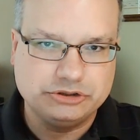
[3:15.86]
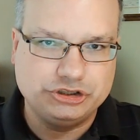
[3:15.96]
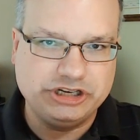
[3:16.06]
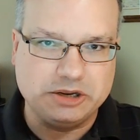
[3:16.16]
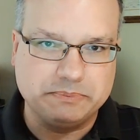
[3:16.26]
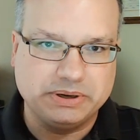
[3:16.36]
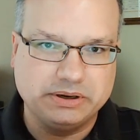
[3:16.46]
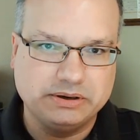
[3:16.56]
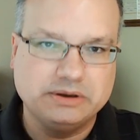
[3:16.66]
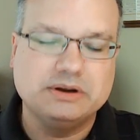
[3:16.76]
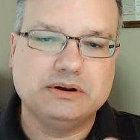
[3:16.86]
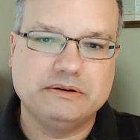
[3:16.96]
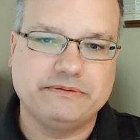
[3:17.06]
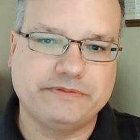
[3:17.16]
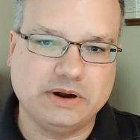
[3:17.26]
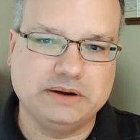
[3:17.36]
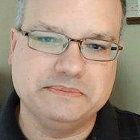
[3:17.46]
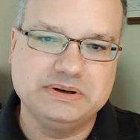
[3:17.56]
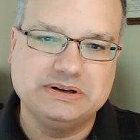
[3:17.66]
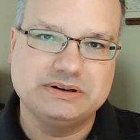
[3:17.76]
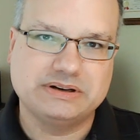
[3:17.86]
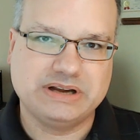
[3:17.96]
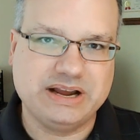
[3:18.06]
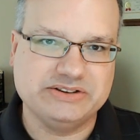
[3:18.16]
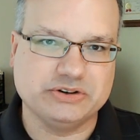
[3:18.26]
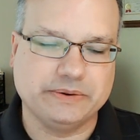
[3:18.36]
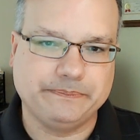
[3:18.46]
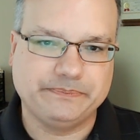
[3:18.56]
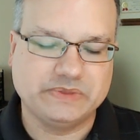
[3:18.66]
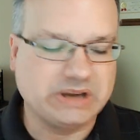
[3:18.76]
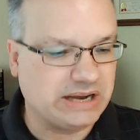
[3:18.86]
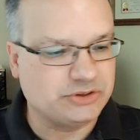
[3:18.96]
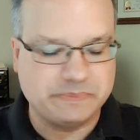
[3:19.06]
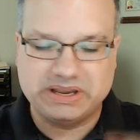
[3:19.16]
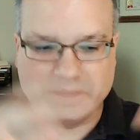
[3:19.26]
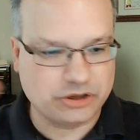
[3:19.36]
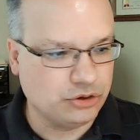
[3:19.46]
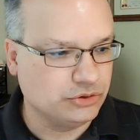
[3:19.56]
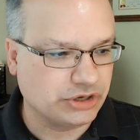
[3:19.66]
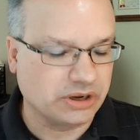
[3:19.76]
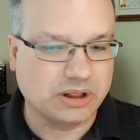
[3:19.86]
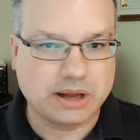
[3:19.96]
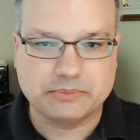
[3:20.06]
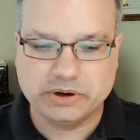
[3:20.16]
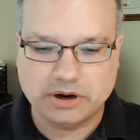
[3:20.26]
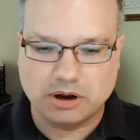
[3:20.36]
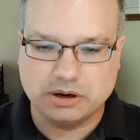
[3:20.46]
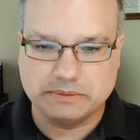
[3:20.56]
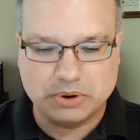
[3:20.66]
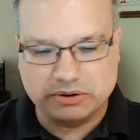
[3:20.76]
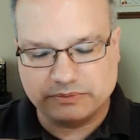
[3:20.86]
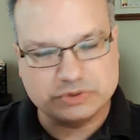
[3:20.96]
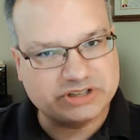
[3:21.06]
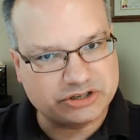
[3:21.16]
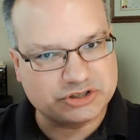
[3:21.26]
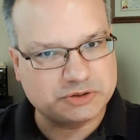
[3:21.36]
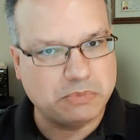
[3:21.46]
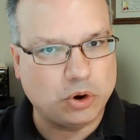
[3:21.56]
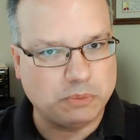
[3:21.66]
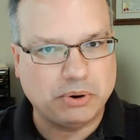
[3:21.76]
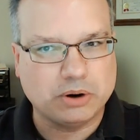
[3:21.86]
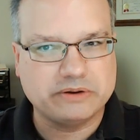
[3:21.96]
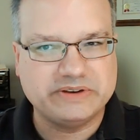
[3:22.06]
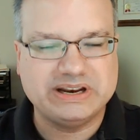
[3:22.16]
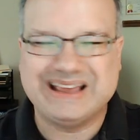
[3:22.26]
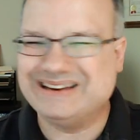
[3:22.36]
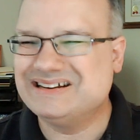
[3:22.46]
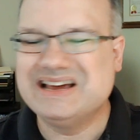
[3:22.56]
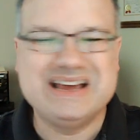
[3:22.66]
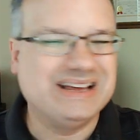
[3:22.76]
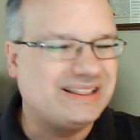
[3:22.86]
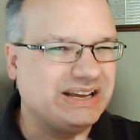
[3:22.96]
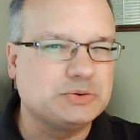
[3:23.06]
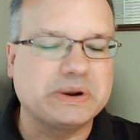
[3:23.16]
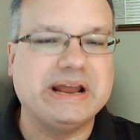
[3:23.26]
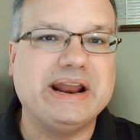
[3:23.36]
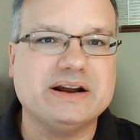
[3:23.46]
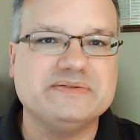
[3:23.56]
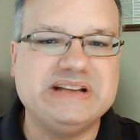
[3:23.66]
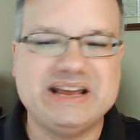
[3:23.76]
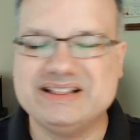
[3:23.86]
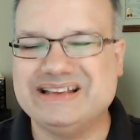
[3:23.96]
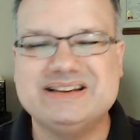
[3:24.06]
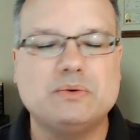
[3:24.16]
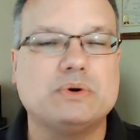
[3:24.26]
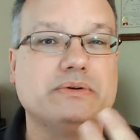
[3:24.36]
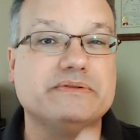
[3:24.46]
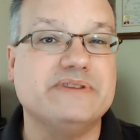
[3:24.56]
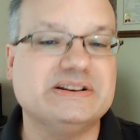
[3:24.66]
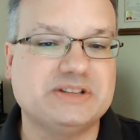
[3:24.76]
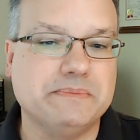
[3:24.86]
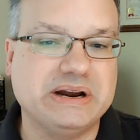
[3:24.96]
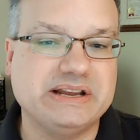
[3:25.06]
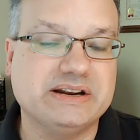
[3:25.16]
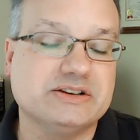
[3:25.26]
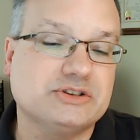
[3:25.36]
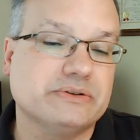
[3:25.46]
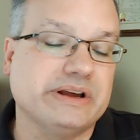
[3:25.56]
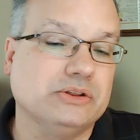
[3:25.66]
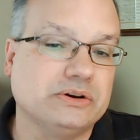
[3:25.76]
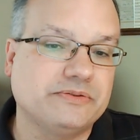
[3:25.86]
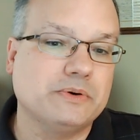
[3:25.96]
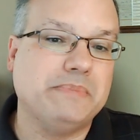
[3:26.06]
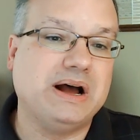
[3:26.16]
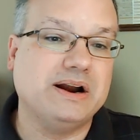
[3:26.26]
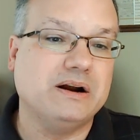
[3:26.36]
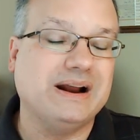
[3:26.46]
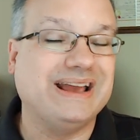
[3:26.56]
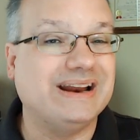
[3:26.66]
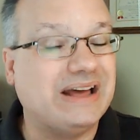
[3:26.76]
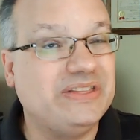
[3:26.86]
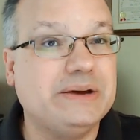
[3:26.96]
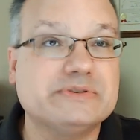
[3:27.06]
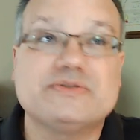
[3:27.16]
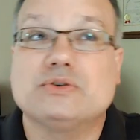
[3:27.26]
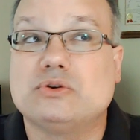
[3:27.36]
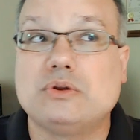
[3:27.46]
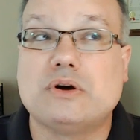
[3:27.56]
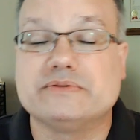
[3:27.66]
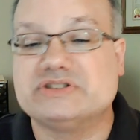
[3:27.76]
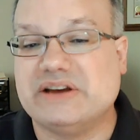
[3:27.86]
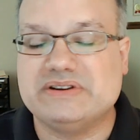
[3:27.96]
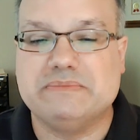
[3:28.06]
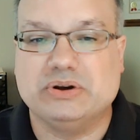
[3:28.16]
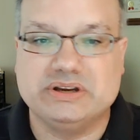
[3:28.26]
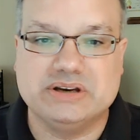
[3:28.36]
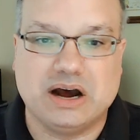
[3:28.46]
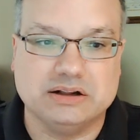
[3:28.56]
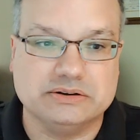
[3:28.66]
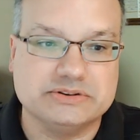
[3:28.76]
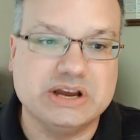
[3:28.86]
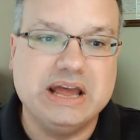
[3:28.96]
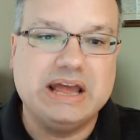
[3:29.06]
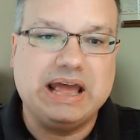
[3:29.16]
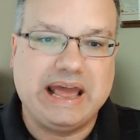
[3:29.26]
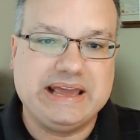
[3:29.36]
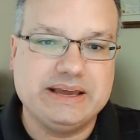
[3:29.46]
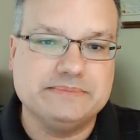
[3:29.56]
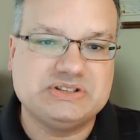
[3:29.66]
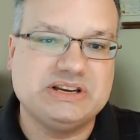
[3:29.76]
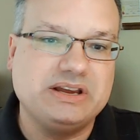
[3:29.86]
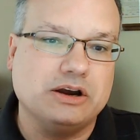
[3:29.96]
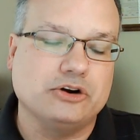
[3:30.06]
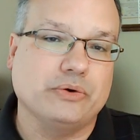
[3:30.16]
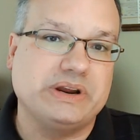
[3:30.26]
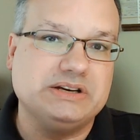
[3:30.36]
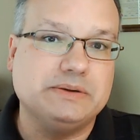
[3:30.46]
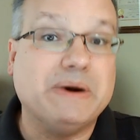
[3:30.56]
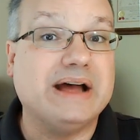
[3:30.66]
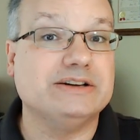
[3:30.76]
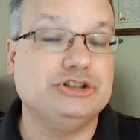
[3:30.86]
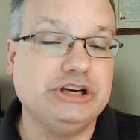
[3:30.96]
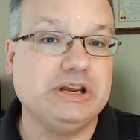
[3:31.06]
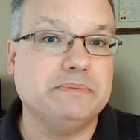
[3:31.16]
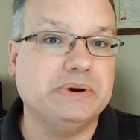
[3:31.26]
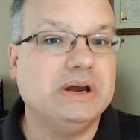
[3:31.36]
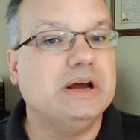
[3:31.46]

Jeep from Kaiser. Kaiser being a huge conglomerate, automotive was such a small part of it, and things were getting out of date. They didn't want to invest the money in it, so they looked for a buyer, and I think it was for a little over seventy million dollars. A M C agreed to buy Jeep,